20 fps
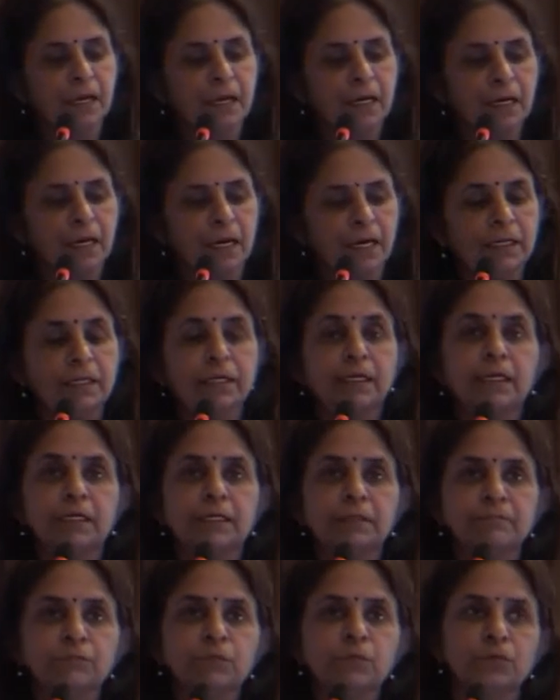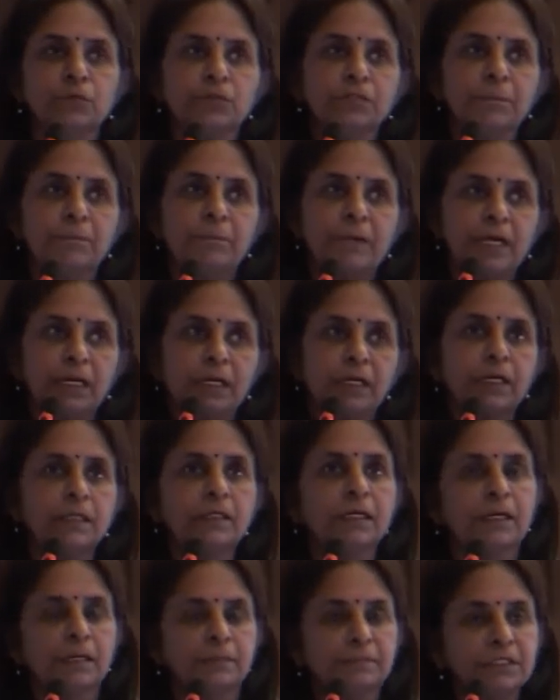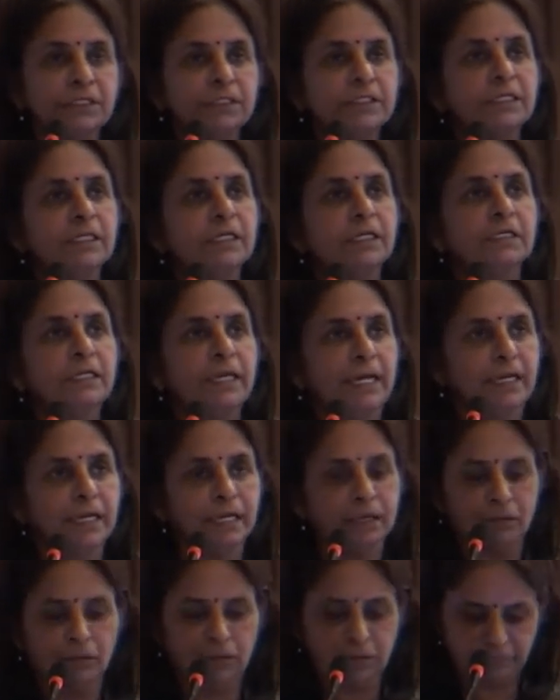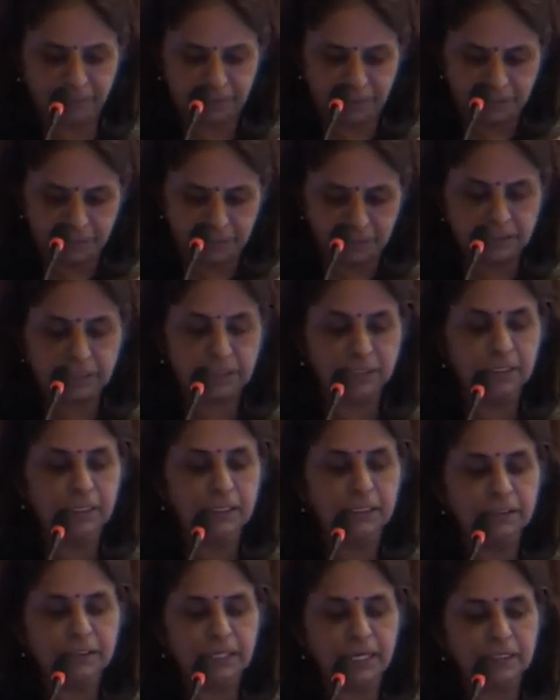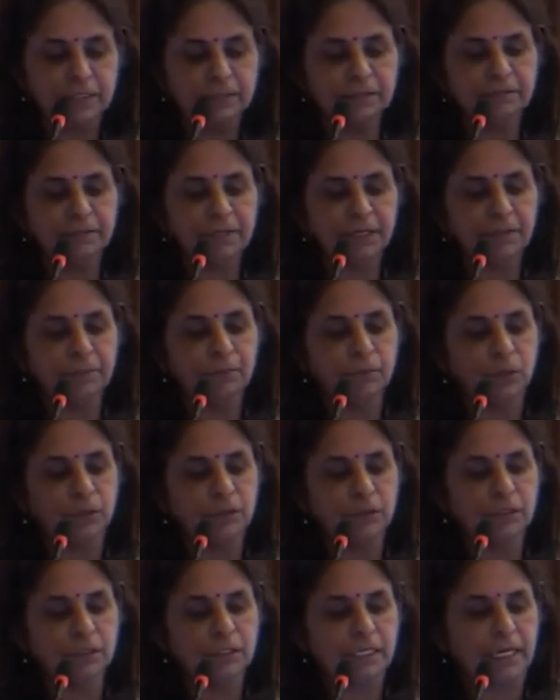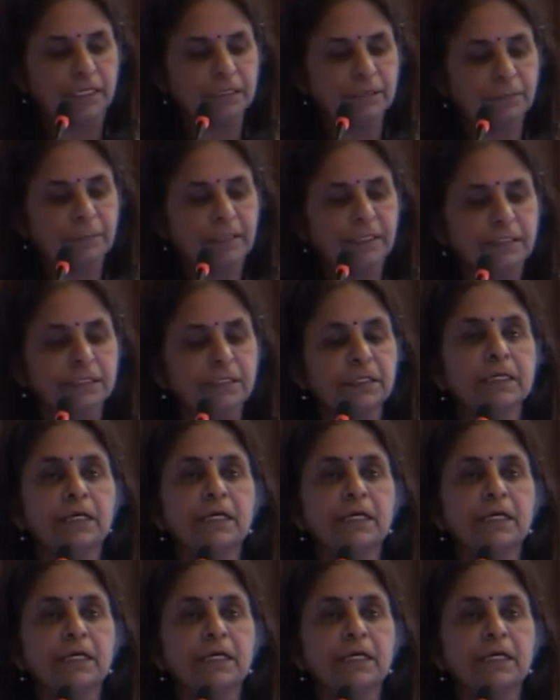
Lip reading: And the mayor, the commissioner taking a lot of interest. That is a very important aspect.